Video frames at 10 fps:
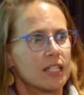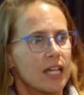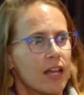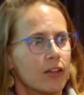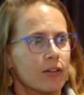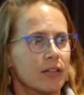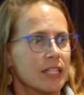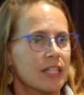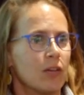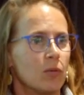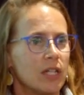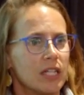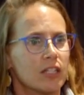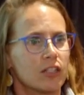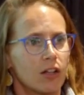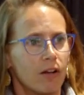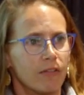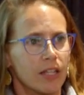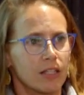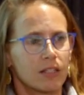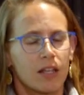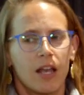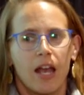together and they said, we need to solve this.